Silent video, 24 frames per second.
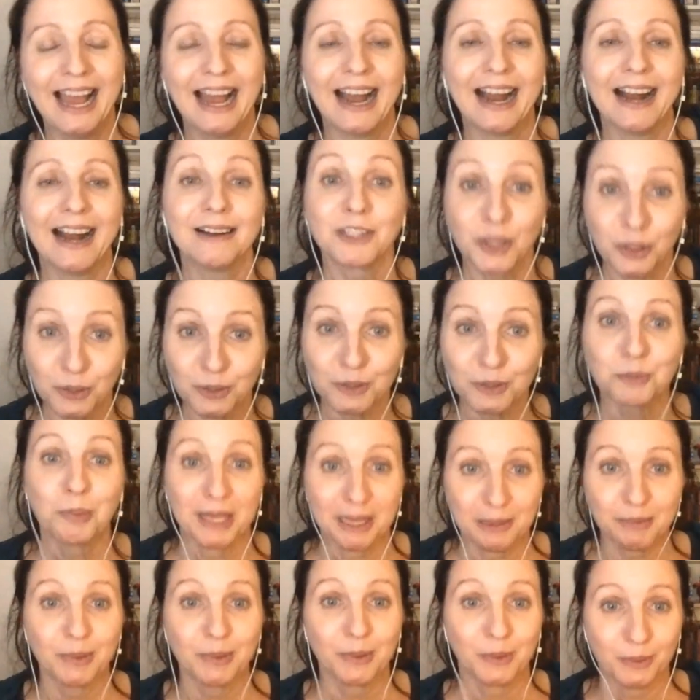Uh, hmm. good
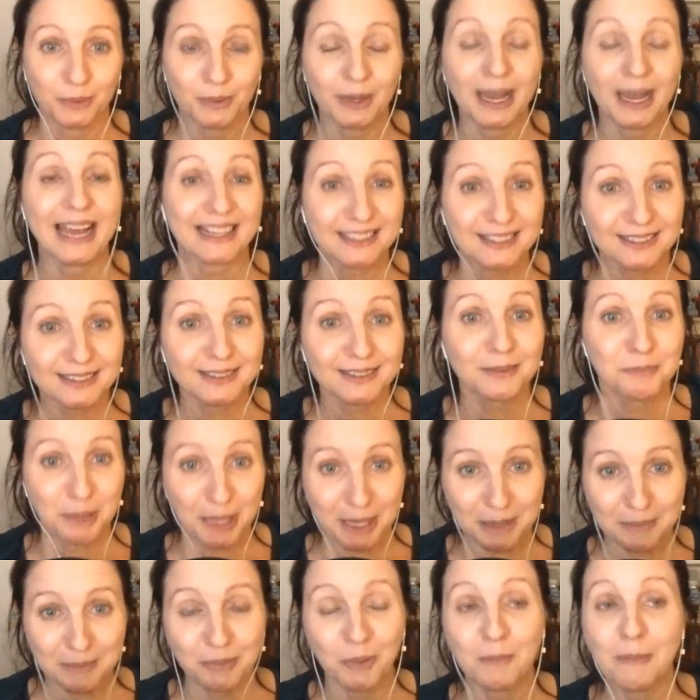people, excellent
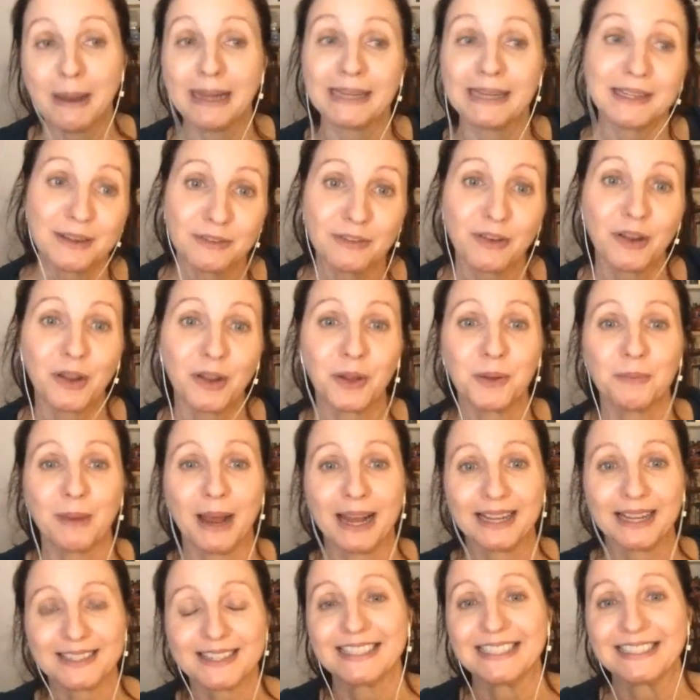people, many of whom
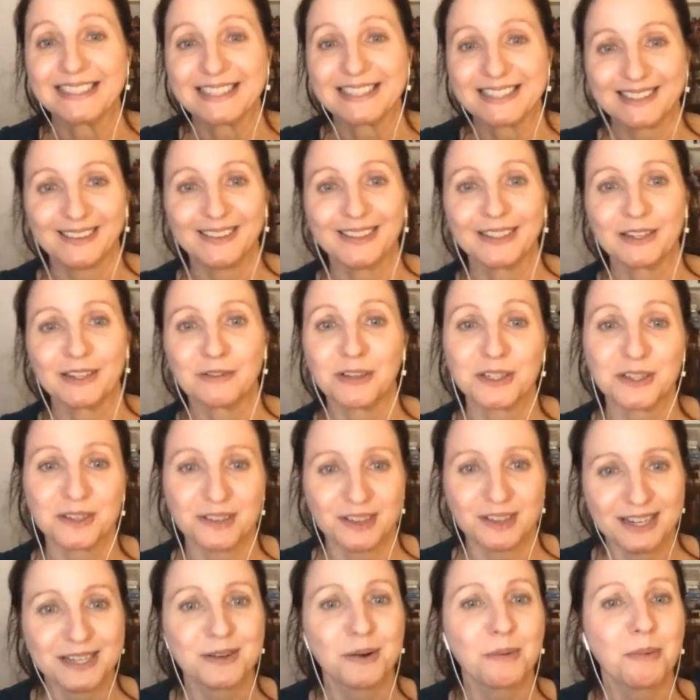actually design for
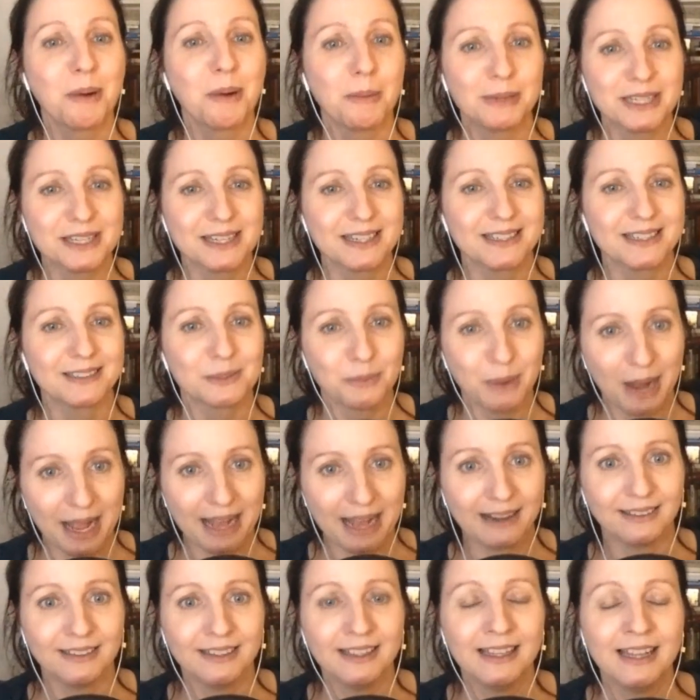traditional publishing as
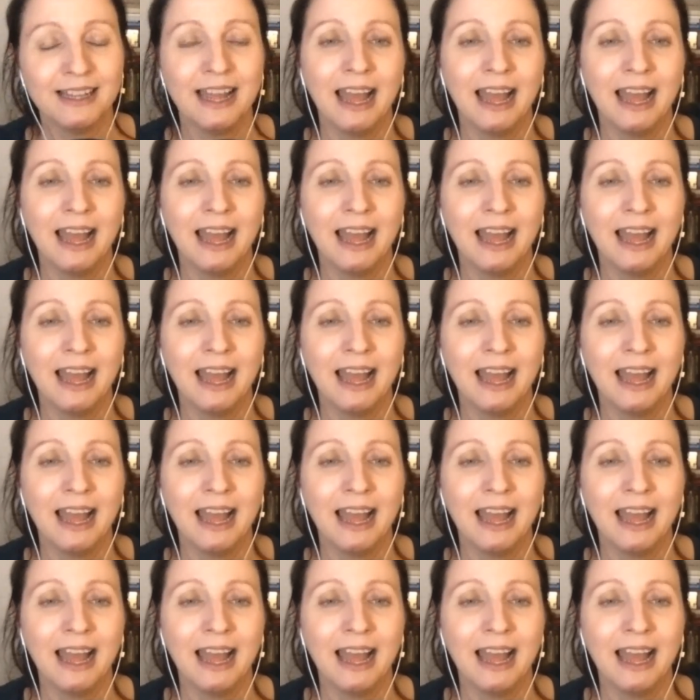well.